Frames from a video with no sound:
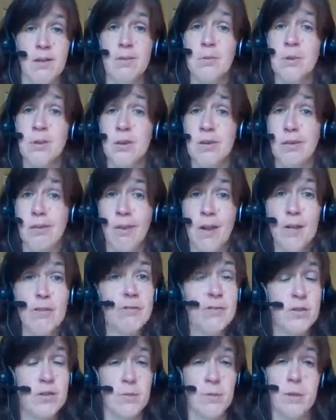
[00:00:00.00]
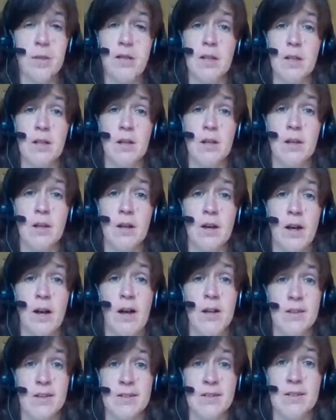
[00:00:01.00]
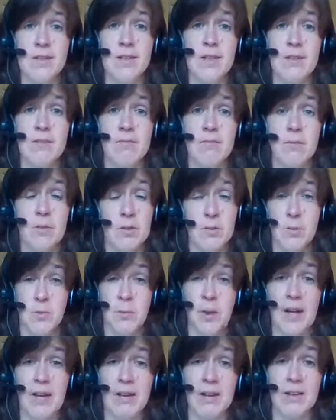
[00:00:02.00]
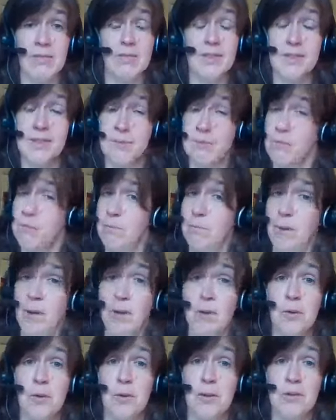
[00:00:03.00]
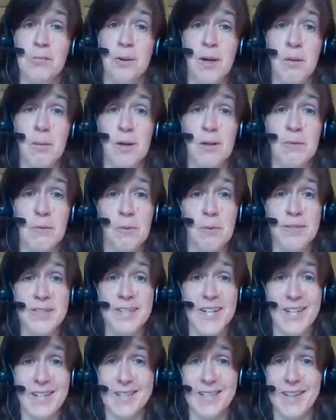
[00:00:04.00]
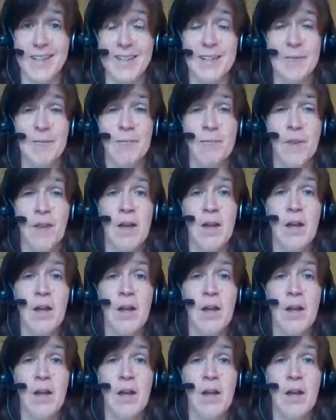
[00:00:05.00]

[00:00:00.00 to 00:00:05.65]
That's what your life should be. Honestly, that's what my life is, a big old experiment with mistakes in it.